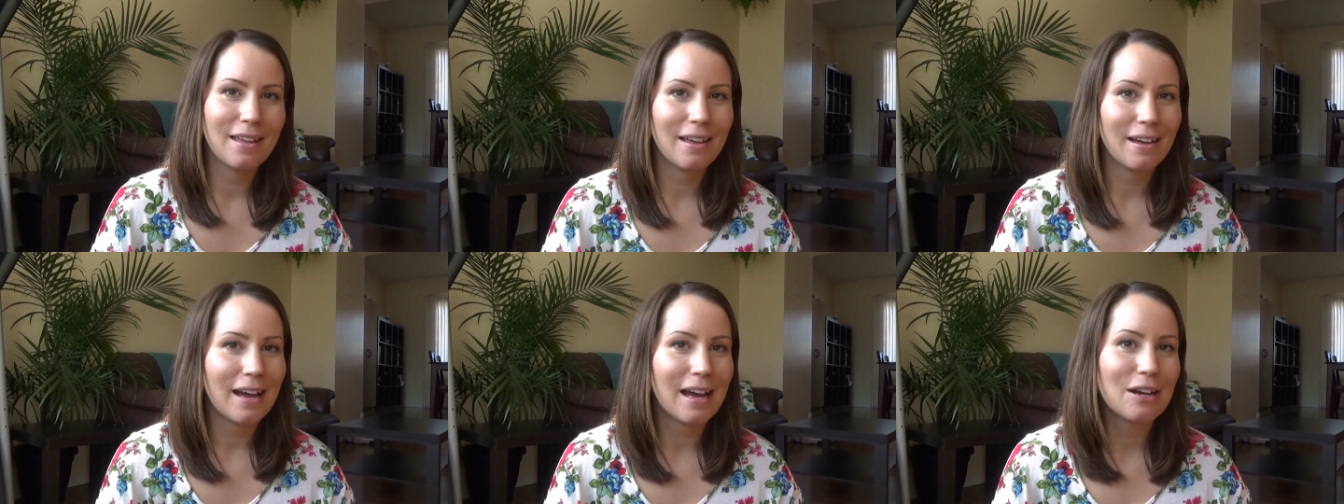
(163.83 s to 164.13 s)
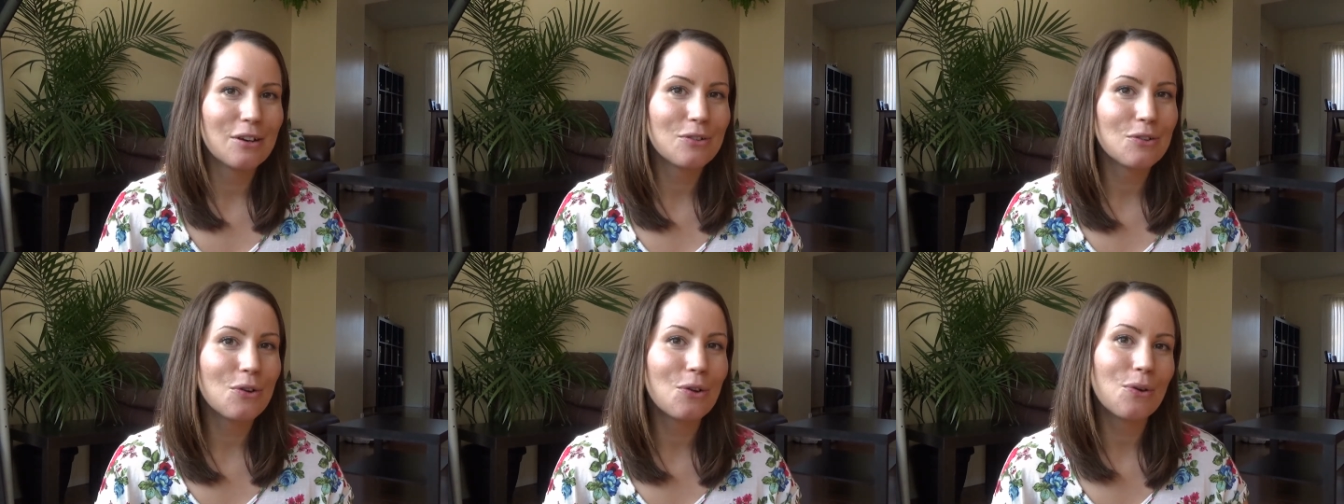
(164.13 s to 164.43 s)
I
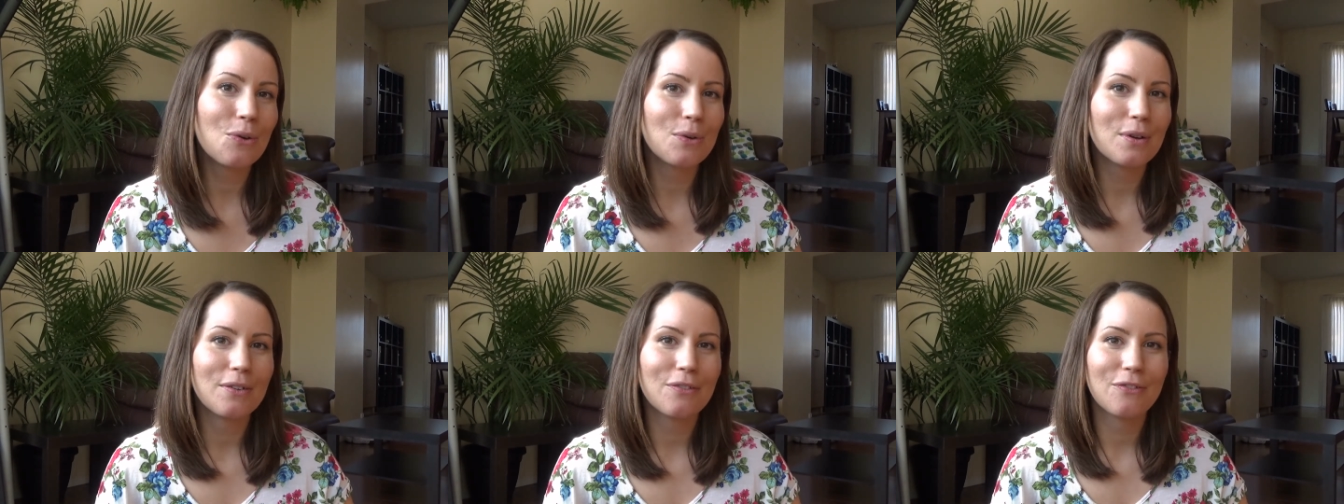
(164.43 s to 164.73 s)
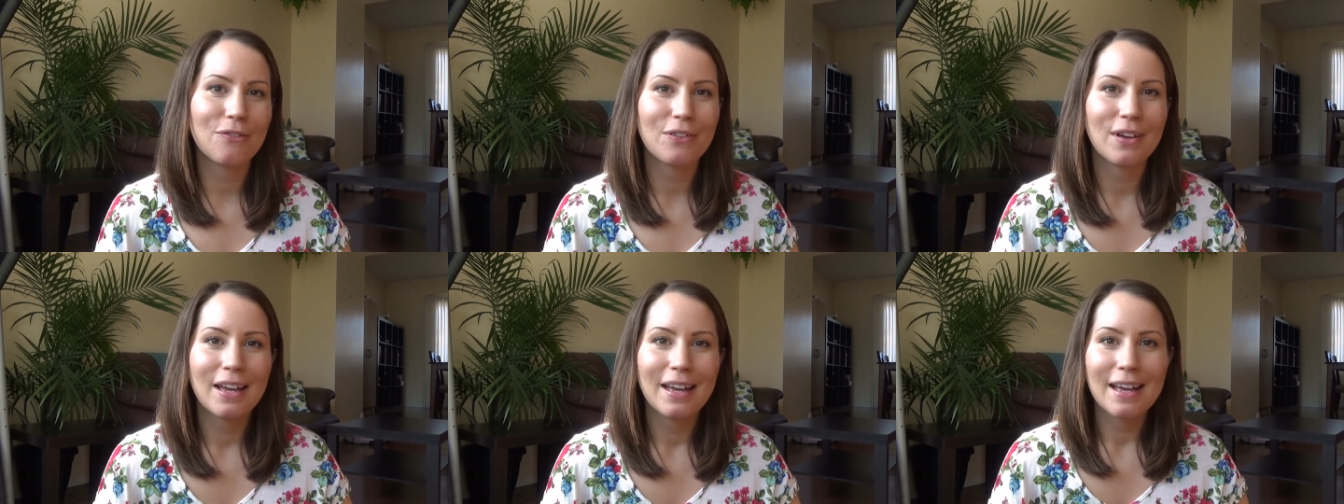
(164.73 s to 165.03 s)
don't know,
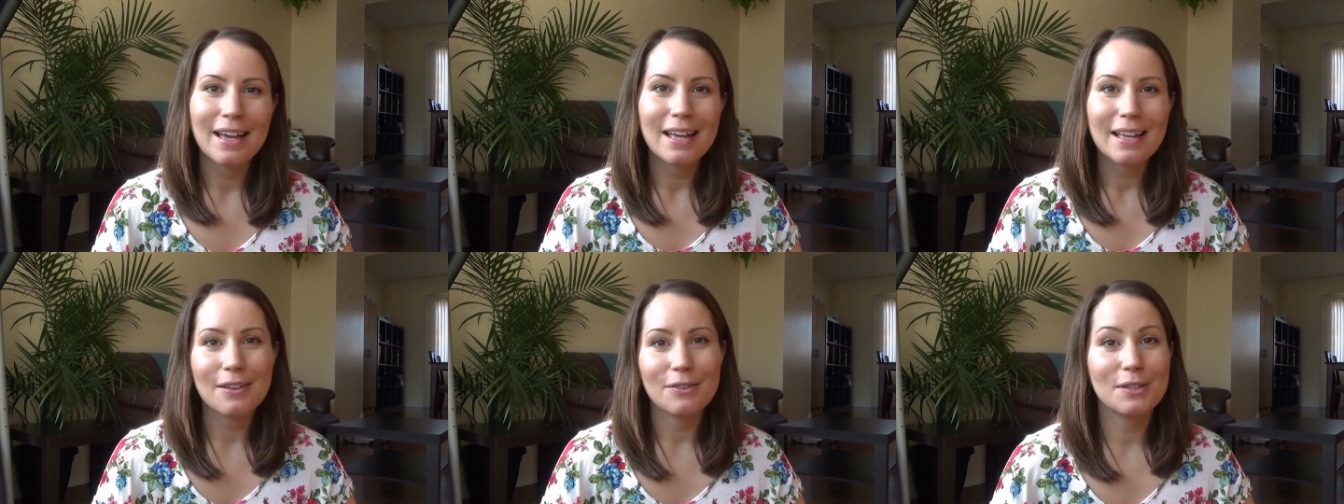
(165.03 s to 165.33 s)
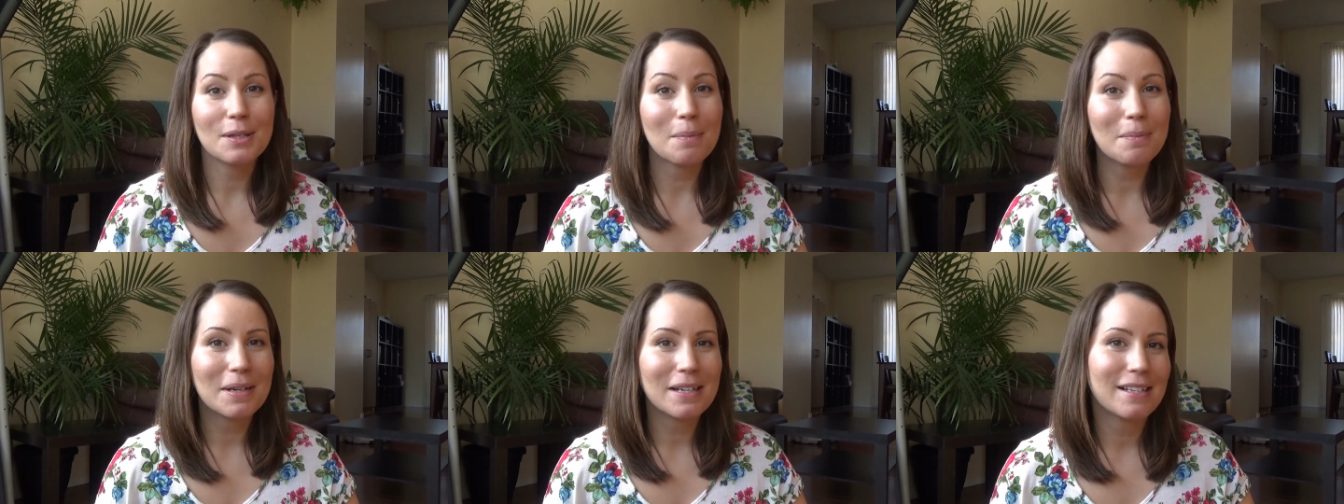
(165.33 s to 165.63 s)
if
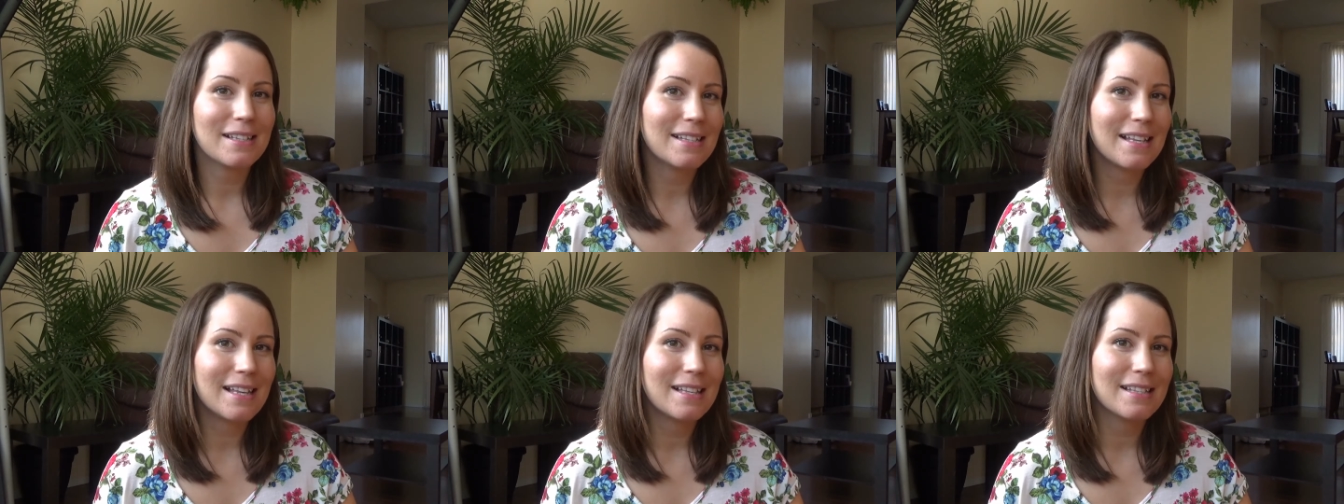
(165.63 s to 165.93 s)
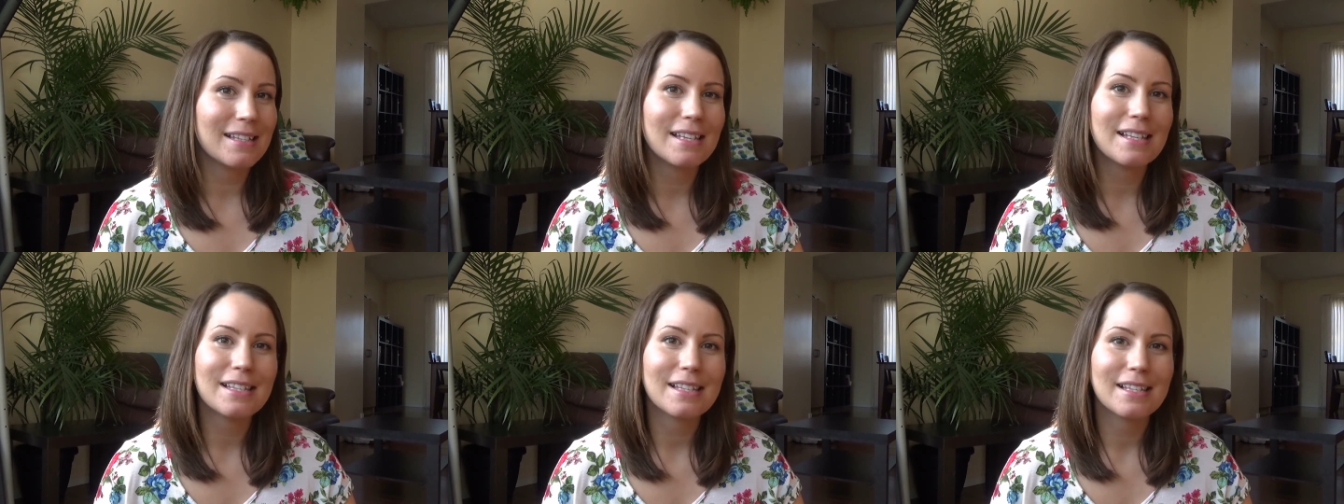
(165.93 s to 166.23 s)
somebody says
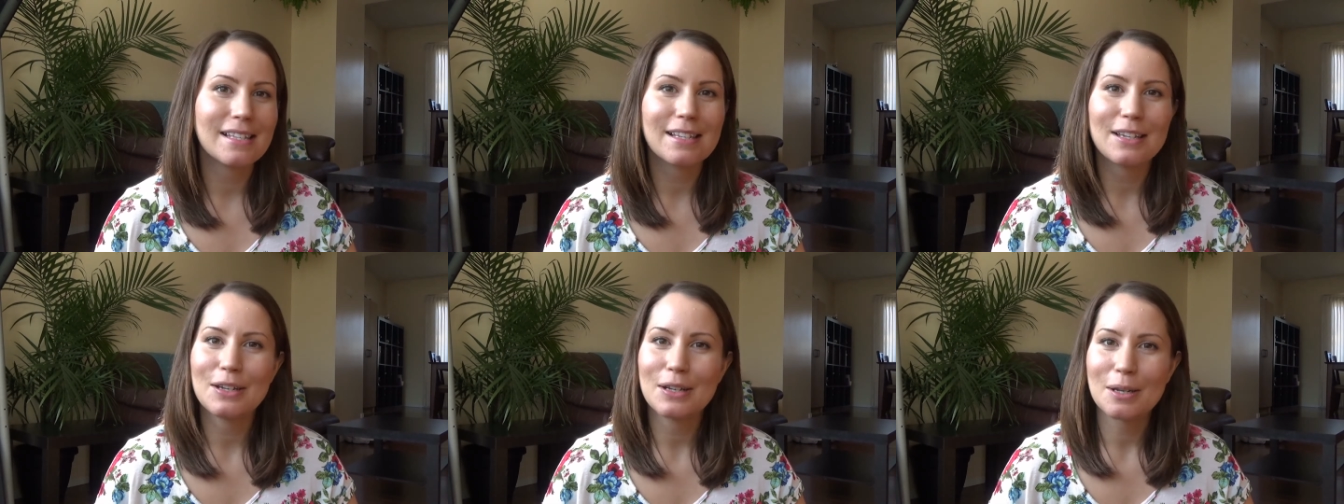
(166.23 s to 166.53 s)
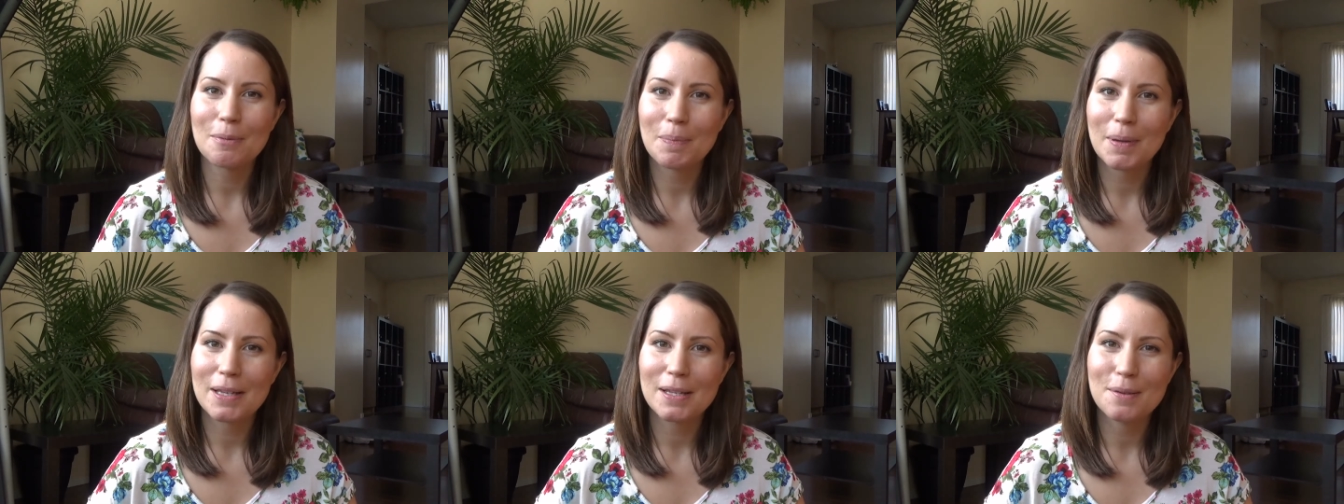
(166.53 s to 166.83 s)
this, is it
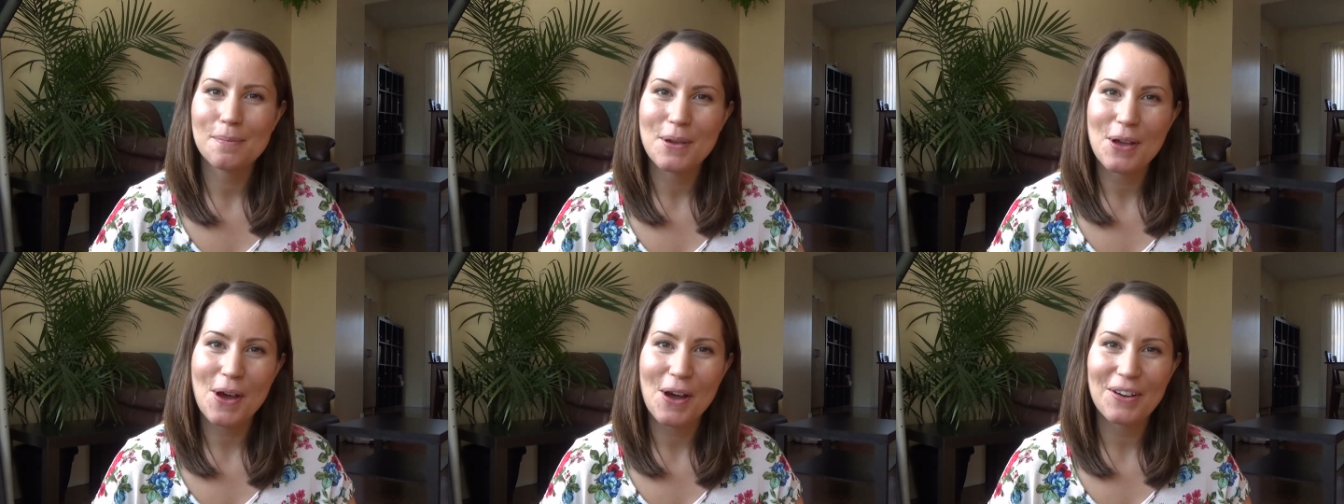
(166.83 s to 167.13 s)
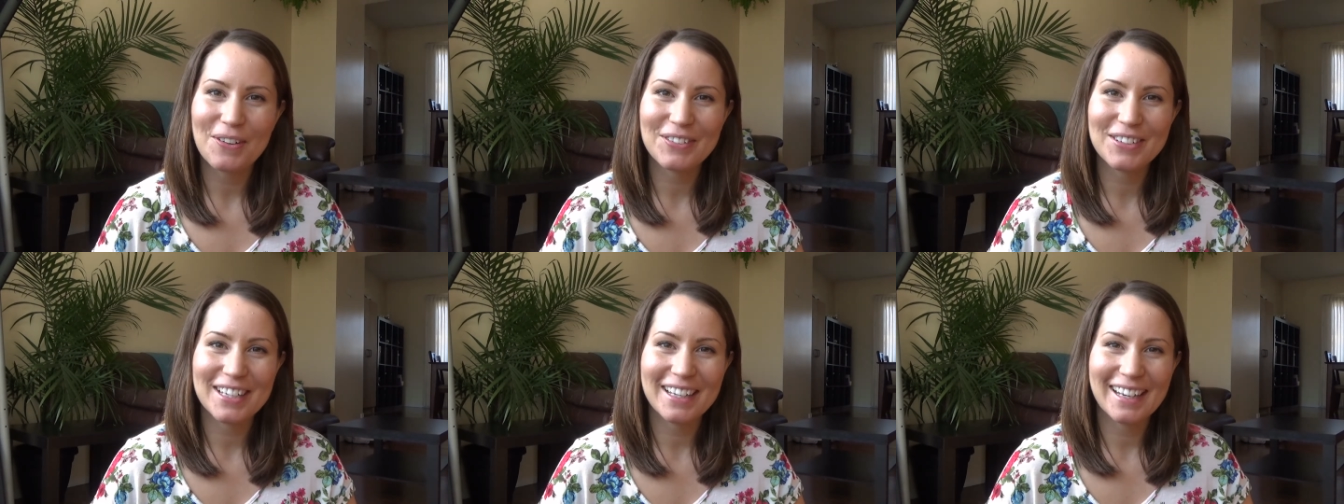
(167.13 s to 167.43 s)
gonna piss me
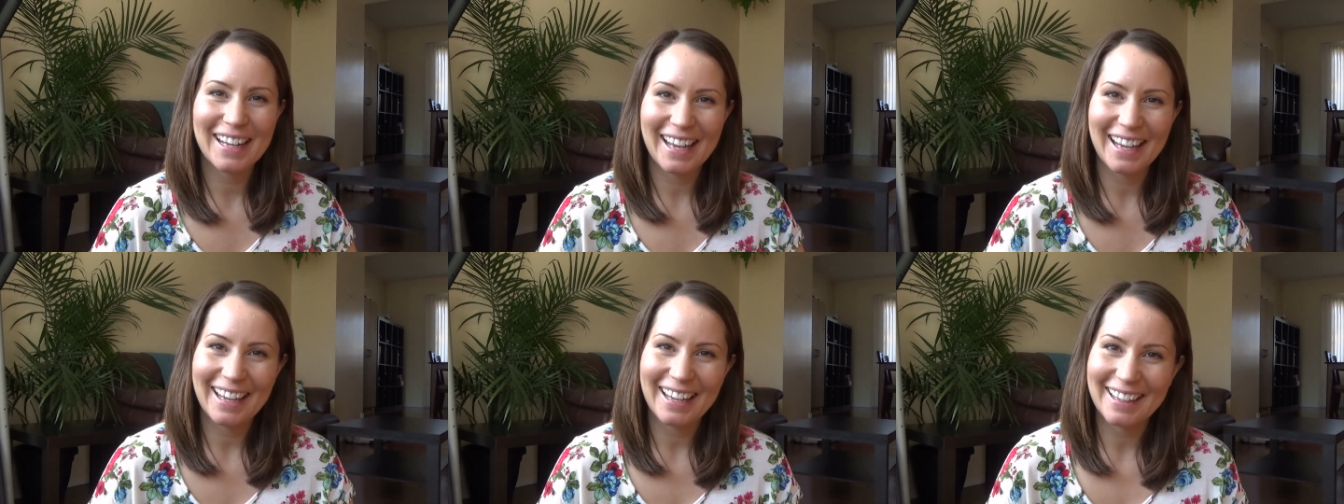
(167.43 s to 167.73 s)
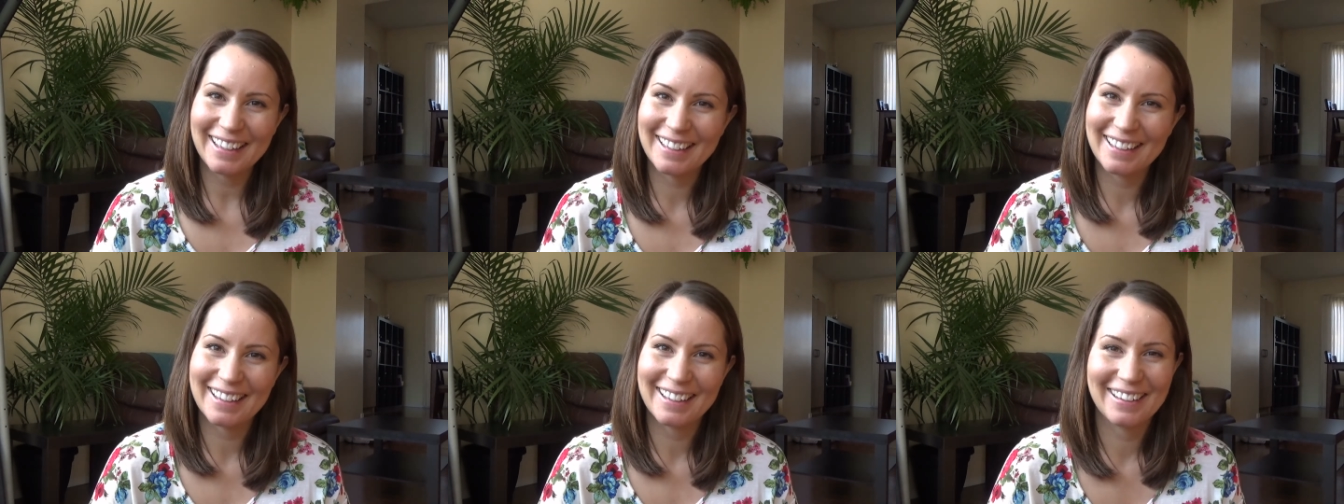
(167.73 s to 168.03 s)
off
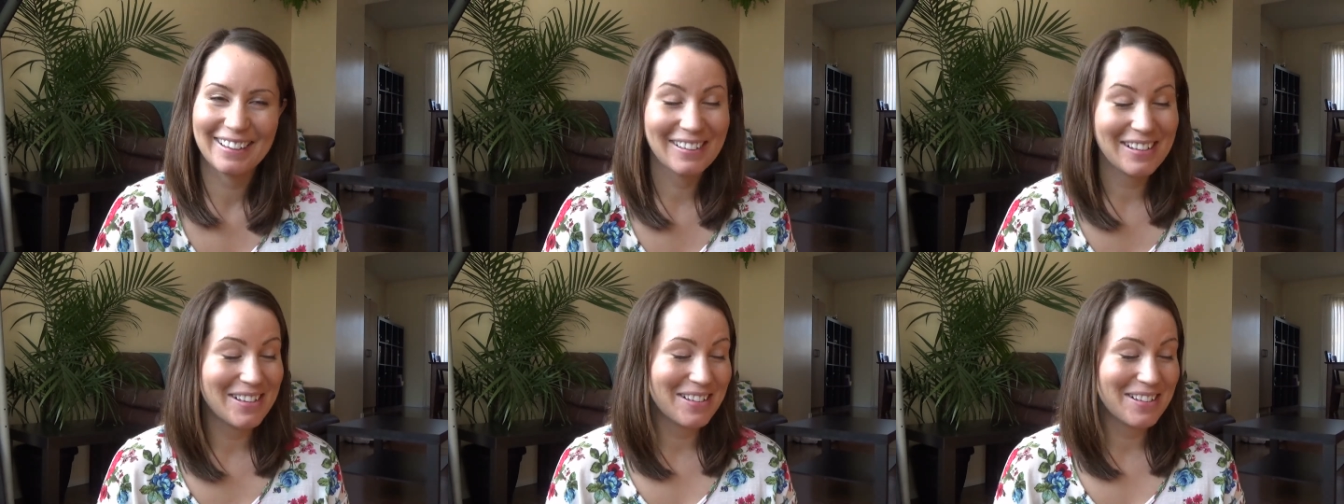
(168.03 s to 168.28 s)
today?